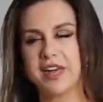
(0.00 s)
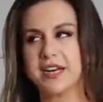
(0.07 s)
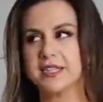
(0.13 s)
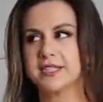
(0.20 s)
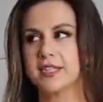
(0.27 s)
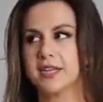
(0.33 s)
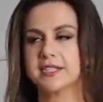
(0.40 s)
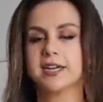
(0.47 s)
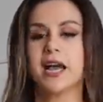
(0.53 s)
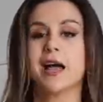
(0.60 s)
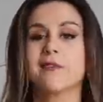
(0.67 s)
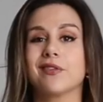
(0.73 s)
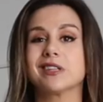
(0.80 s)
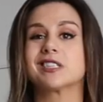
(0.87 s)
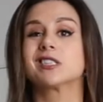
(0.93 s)
that it doesn't
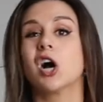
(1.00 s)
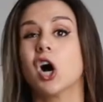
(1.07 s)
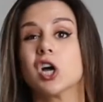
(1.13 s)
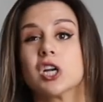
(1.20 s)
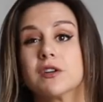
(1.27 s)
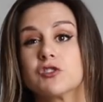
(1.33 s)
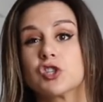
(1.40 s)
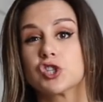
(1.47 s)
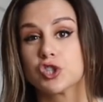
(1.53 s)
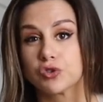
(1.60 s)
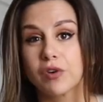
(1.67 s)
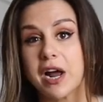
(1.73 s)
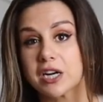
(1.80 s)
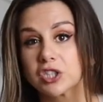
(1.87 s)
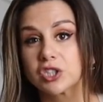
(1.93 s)
have a ton of
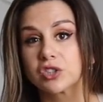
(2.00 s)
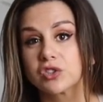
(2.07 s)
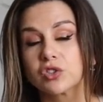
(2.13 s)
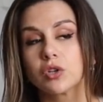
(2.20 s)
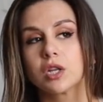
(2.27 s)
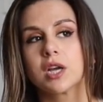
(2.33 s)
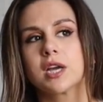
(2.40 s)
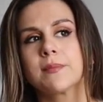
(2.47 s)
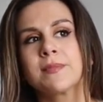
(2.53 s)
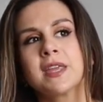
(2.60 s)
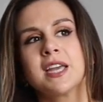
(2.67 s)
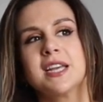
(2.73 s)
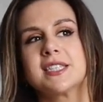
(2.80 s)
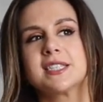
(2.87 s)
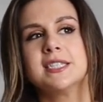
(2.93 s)
stretch. So like,
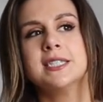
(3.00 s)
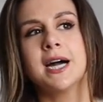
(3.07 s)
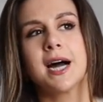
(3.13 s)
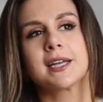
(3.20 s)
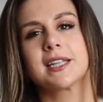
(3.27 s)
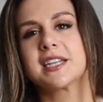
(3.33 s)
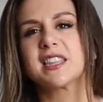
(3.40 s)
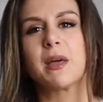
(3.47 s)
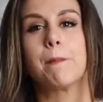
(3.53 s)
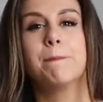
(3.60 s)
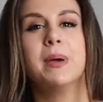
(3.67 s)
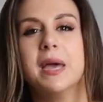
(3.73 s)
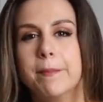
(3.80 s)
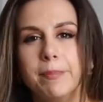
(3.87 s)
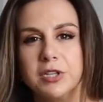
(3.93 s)
it's not like the
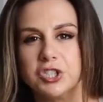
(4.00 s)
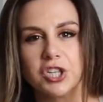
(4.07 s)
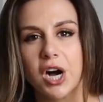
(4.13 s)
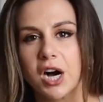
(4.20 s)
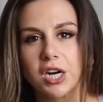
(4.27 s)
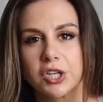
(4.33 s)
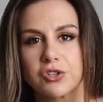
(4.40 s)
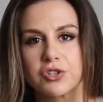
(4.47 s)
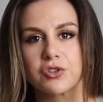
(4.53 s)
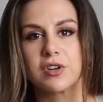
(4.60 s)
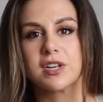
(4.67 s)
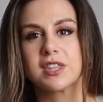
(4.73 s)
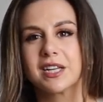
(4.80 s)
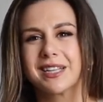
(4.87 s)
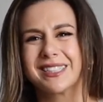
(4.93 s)
Pippa joggers or
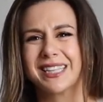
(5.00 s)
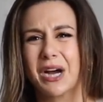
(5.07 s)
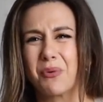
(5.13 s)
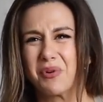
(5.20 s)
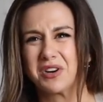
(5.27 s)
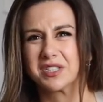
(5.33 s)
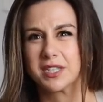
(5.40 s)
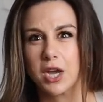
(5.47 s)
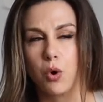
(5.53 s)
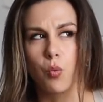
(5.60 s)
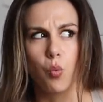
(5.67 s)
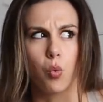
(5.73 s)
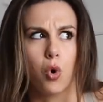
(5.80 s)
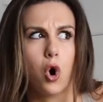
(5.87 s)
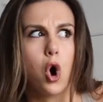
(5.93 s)
anything like that where it's like,
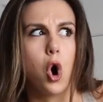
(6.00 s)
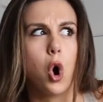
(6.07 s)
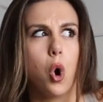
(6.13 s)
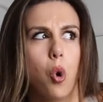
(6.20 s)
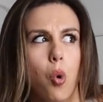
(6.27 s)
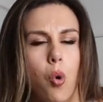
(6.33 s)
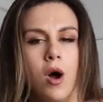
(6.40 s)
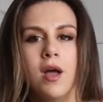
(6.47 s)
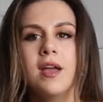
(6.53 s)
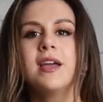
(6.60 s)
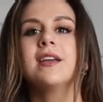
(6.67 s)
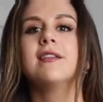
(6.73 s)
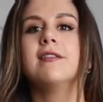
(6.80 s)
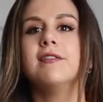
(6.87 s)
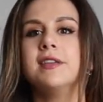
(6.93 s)
whoa.
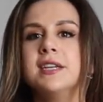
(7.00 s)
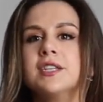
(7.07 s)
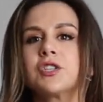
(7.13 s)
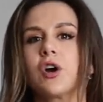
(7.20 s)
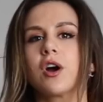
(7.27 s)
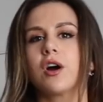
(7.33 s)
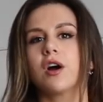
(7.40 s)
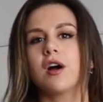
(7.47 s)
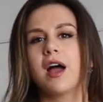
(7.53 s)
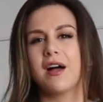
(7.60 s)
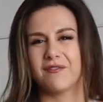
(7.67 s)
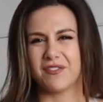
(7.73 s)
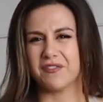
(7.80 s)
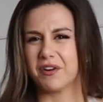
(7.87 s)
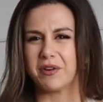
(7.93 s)
These are
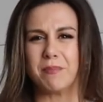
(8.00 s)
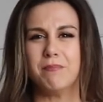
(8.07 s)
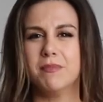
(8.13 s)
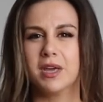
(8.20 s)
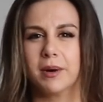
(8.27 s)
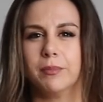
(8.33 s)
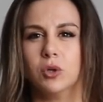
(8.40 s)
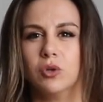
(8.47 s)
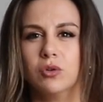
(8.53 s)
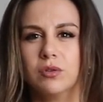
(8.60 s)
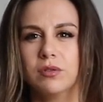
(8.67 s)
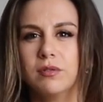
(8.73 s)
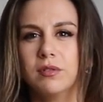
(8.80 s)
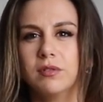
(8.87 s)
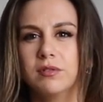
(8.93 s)
have a very
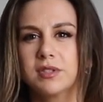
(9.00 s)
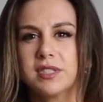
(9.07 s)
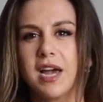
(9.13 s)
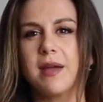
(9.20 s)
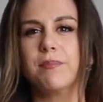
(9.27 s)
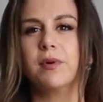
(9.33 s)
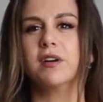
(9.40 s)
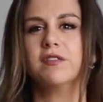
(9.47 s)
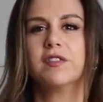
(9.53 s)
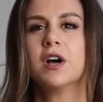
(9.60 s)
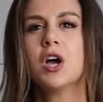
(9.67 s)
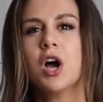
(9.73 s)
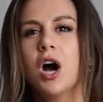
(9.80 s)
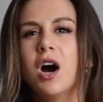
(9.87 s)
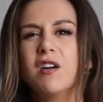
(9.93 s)
minimal type of
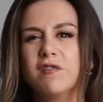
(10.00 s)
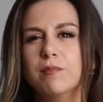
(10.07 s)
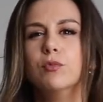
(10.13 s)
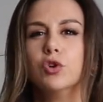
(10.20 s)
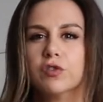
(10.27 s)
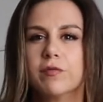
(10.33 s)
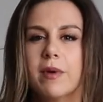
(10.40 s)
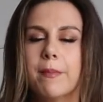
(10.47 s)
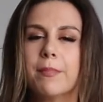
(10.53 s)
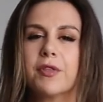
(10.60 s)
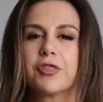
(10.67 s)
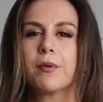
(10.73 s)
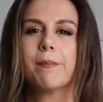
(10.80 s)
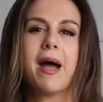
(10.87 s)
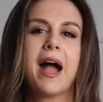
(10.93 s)
movement,
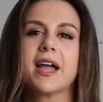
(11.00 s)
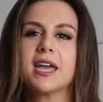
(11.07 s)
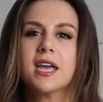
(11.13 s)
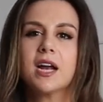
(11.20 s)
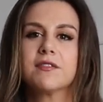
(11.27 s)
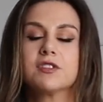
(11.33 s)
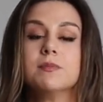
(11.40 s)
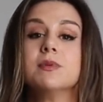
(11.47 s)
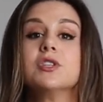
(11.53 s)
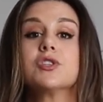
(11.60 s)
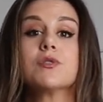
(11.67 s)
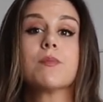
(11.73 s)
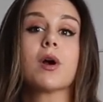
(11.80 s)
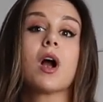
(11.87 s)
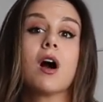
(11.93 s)
but they're baggy enough to be
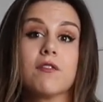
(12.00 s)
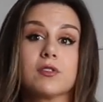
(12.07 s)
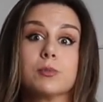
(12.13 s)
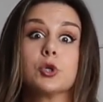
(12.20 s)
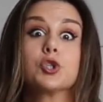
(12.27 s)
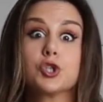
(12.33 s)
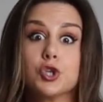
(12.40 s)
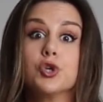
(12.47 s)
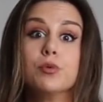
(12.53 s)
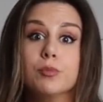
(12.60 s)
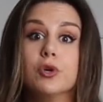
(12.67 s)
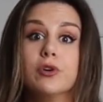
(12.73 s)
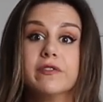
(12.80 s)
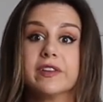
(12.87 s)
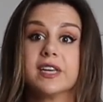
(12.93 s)
super comfortable to
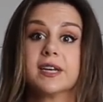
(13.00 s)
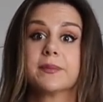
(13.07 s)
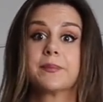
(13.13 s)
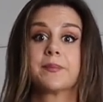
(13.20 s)
move in.